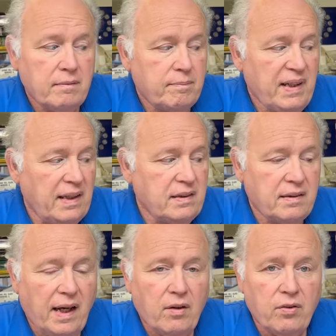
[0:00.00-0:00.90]
tens of
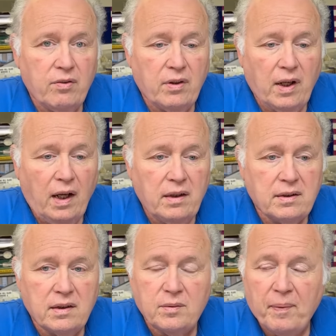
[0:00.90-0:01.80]
thousands of dollars
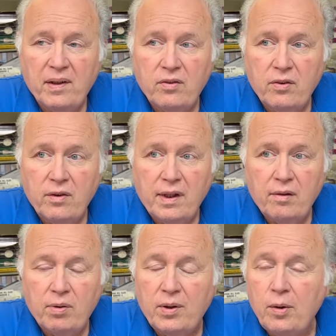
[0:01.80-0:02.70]
I spent, so you got to
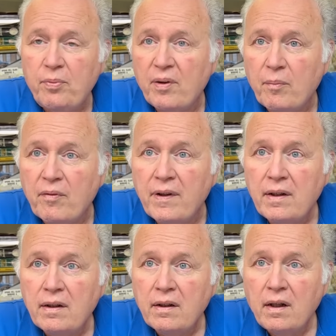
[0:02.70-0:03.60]
recoup some of it.
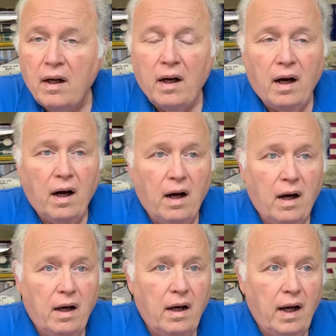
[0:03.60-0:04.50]

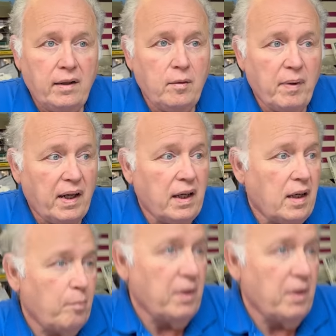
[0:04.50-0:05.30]
Uh, and you make a couple